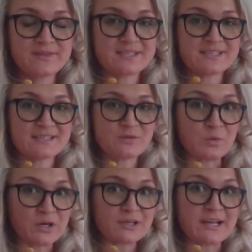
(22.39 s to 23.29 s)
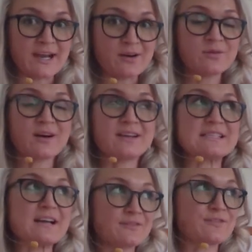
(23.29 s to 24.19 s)
This is a word now.
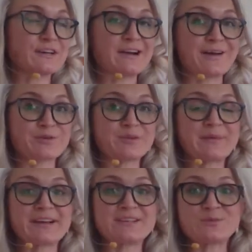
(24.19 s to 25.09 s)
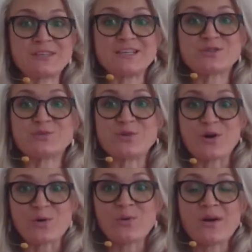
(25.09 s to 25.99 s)
It's unfigureoutable because you need to
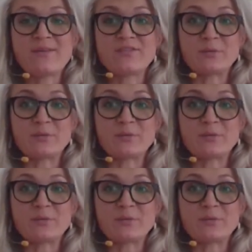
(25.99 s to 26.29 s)
know